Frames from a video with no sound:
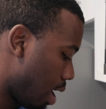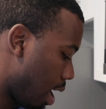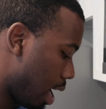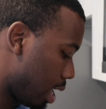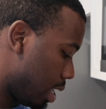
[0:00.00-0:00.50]

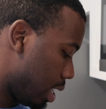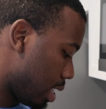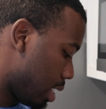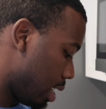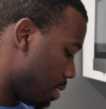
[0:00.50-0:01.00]

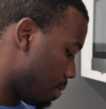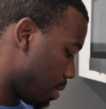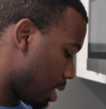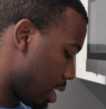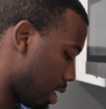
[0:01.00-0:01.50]
Ideally, you
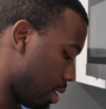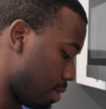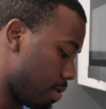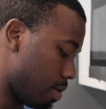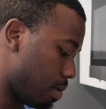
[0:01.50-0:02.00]
wanna let it
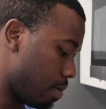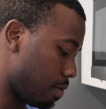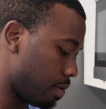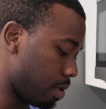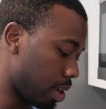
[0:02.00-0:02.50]
go
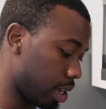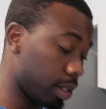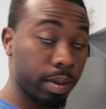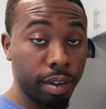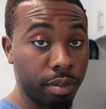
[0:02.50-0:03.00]
for like
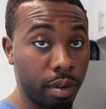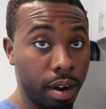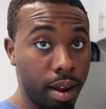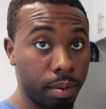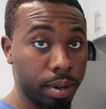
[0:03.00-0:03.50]
24
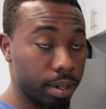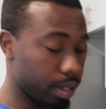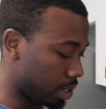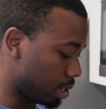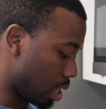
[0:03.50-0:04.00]

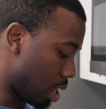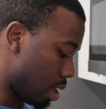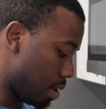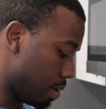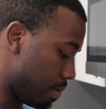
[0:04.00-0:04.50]
hours.
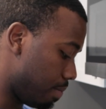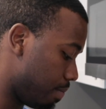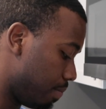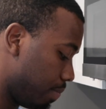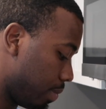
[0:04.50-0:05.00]

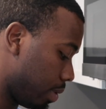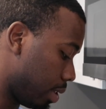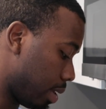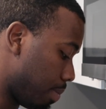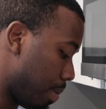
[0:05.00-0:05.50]

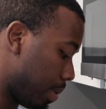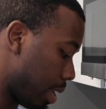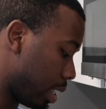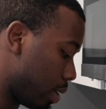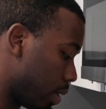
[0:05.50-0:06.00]
Some people
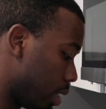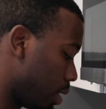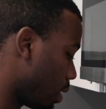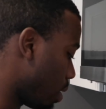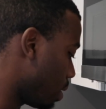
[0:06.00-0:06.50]
let it go a
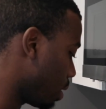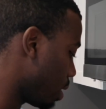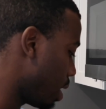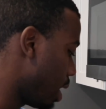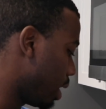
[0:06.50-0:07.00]
little
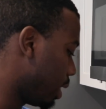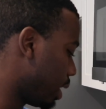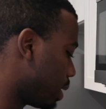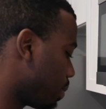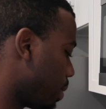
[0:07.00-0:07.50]
longer.
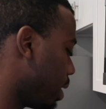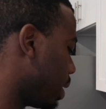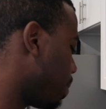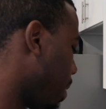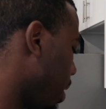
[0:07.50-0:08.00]
This one
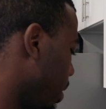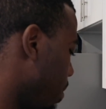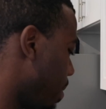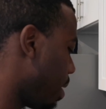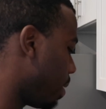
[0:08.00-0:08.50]
is probably
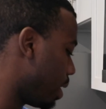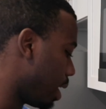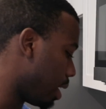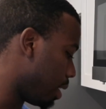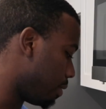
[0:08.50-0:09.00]
gonna
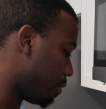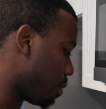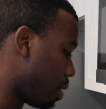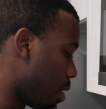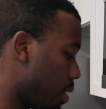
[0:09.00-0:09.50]
marinate
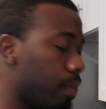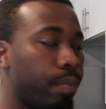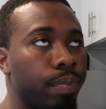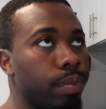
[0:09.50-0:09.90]
for